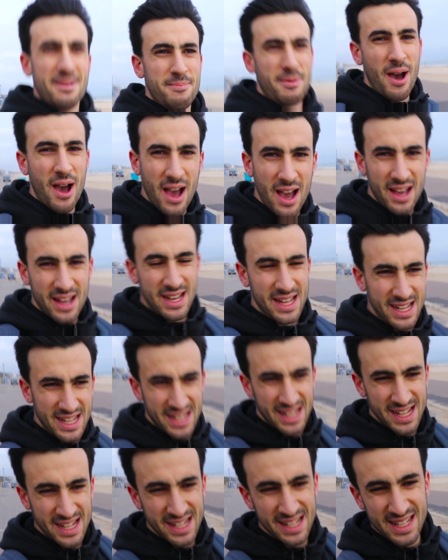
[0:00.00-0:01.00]
but
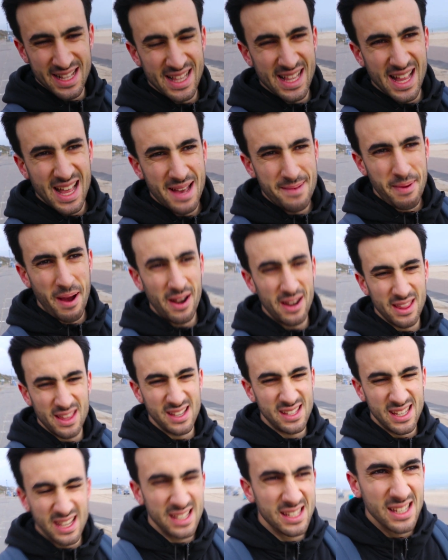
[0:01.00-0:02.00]
apparently
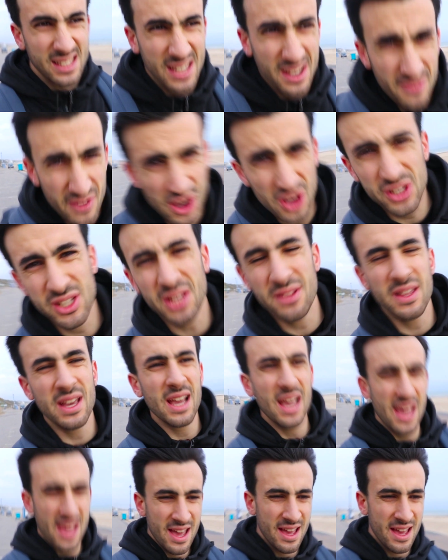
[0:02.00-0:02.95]
there's CCTV or something,